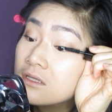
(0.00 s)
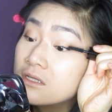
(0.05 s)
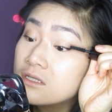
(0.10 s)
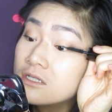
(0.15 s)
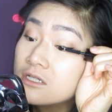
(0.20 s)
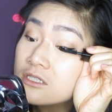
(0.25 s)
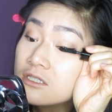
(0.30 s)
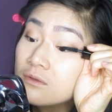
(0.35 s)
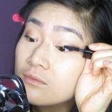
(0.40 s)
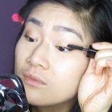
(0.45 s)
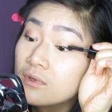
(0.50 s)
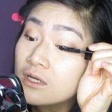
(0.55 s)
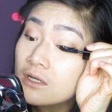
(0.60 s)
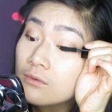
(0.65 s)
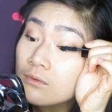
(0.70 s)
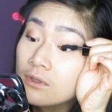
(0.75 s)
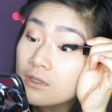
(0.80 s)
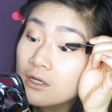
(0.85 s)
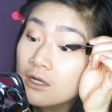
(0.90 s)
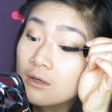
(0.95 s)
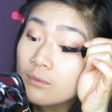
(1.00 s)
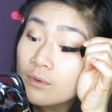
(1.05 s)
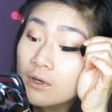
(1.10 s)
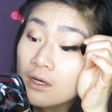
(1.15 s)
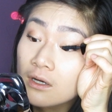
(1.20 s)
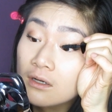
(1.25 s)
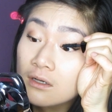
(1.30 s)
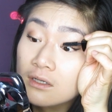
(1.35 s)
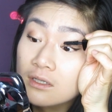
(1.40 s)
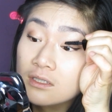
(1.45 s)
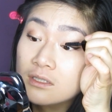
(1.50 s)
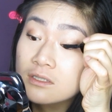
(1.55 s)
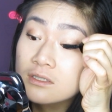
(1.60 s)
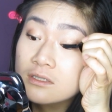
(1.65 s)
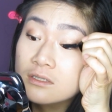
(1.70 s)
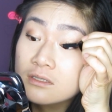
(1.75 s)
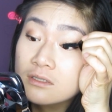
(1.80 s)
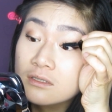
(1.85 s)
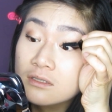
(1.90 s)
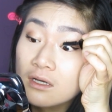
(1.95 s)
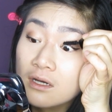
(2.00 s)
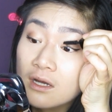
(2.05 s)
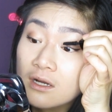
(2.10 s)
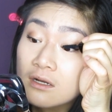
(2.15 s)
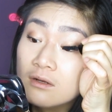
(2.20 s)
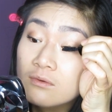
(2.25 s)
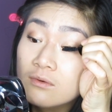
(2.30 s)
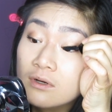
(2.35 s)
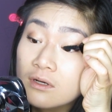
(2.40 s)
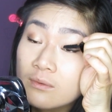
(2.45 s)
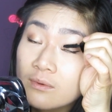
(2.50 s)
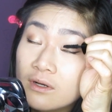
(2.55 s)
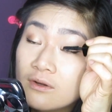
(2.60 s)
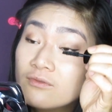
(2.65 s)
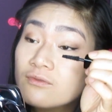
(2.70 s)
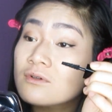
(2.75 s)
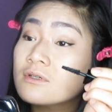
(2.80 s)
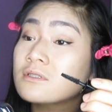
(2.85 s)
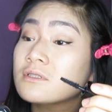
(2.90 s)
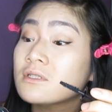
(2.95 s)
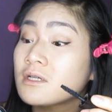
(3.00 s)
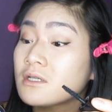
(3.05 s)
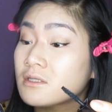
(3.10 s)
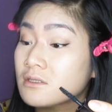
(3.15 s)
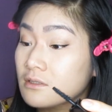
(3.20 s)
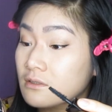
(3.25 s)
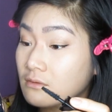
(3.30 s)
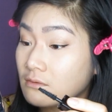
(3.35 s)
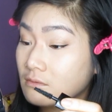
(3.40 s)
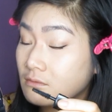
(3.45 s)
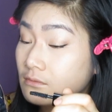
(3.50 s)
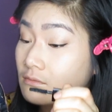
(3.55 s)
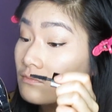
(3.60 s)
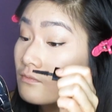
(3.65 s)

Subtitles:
This is just a mini one that I bought because I didn't want to buy full size.